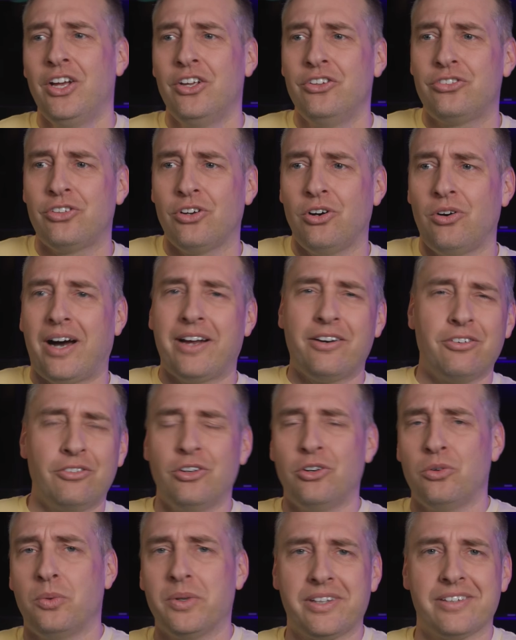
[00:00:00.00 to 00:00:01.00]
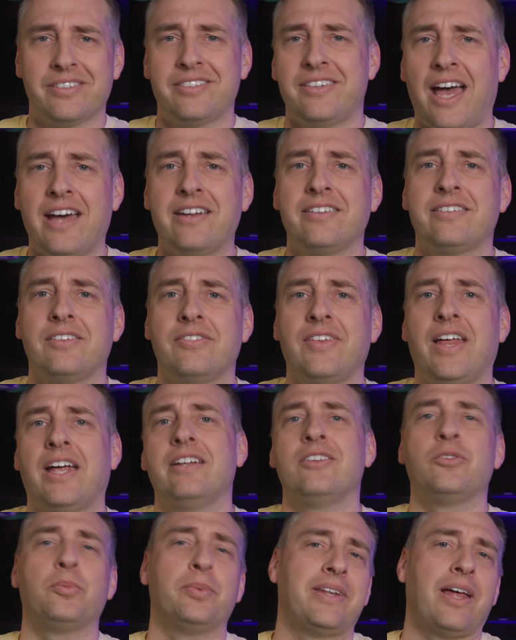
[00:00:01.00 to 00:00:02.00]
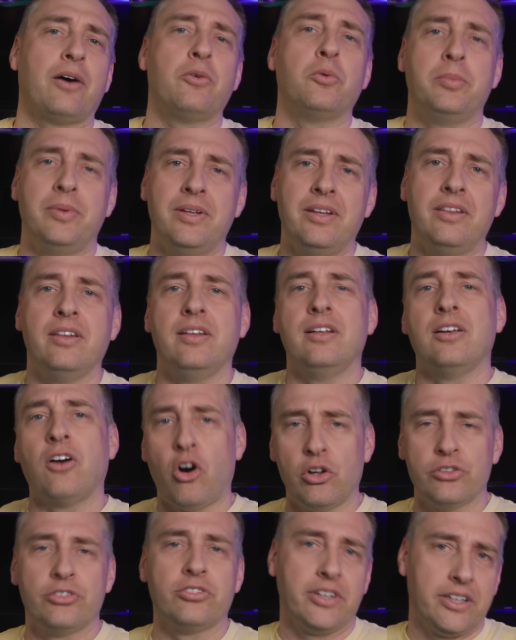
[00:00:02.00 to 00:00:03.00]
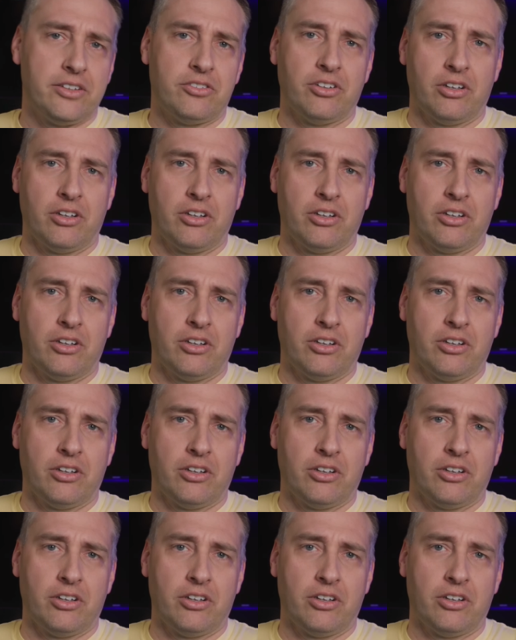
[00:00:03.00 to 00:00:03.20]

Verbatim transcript: So I don't know what the status of that is, but that will be the Alder Lake